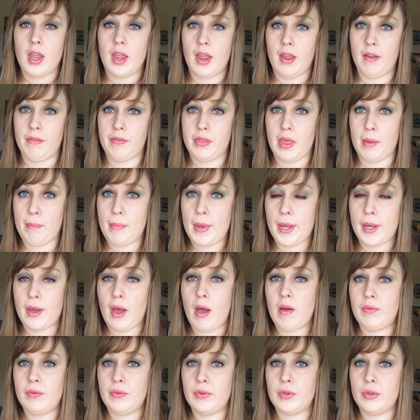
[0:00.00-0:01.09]
If they pick
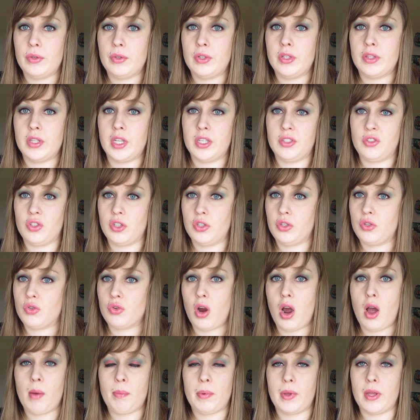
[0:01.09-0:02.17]
up food and then just
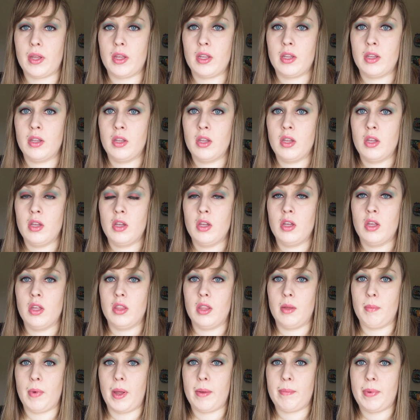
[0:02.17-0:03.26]
drop it,
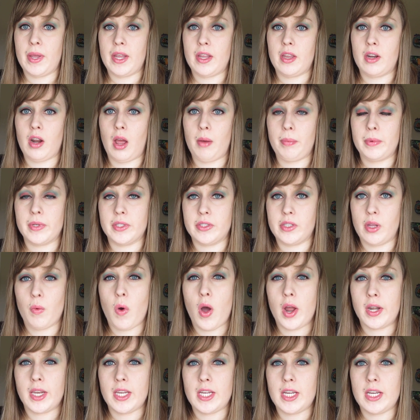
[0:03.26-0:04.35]
they might pick it up because they
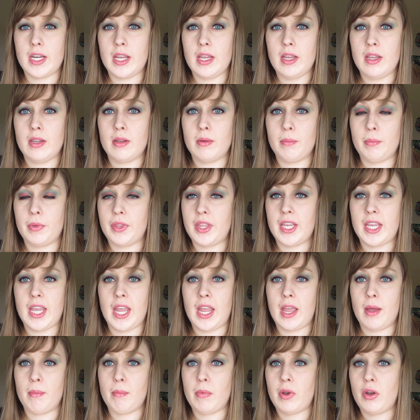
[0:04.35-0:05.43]
want to eat it, but they
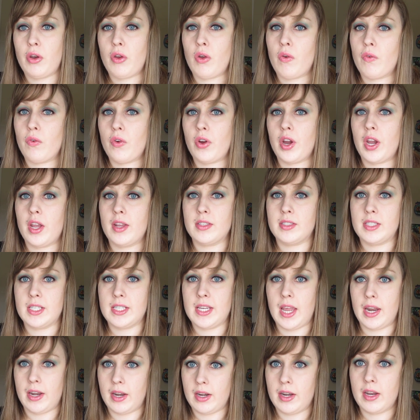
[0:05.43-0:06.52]
can't maneuver it to
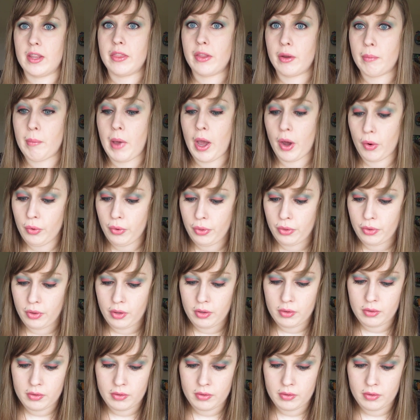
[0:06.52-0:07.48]
get it in their mouth.